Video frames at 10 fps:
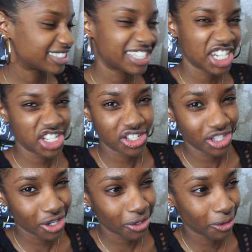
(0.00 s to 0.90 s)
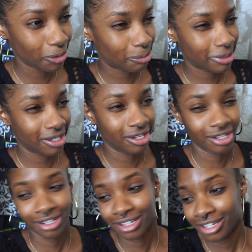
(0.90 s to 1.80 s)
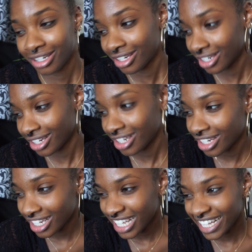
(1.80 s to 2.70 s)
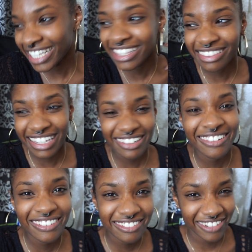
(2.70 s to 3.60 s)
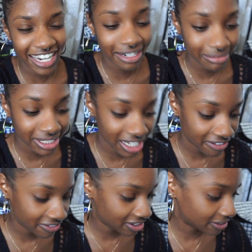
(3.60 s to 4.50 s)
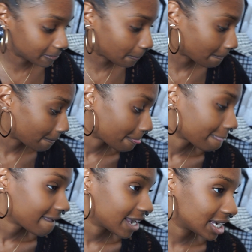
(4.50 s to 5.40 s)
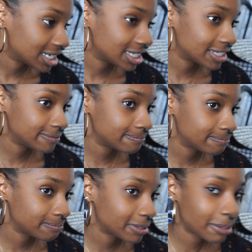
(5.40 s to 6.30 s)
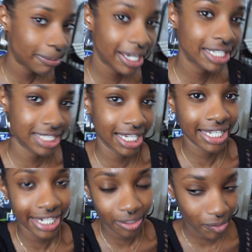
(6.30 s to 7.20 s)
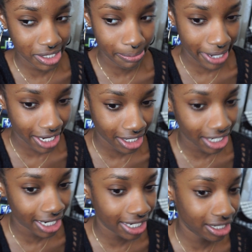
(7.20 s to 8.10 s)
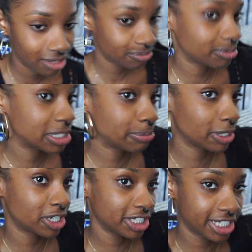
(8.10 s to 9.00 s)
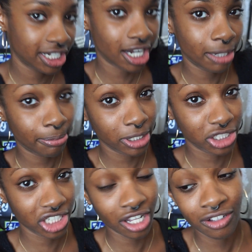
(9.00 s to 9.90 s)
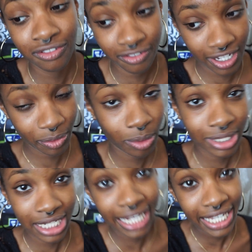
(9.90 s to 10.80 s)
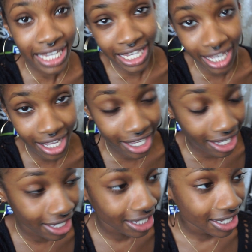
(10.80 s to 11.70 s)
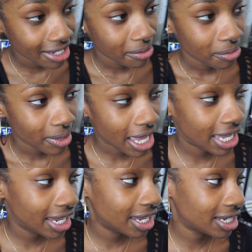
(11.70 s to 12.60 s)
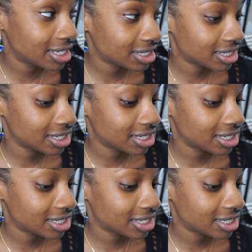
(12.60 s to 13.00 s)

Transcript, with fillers: dish soap and like little random stuff, you know. Um, but the biggest thing I needed was a bed, and I splurged and got a bookshelf, and we went to IKEA, and